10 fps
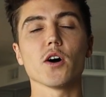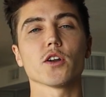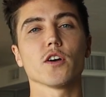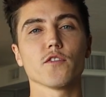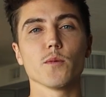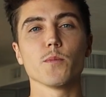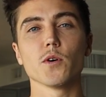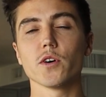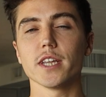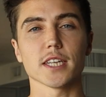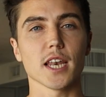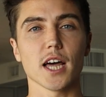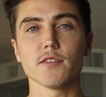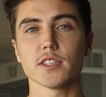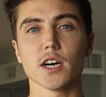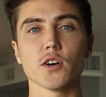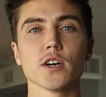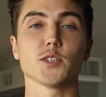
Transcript: on and off your board is a lifestyle.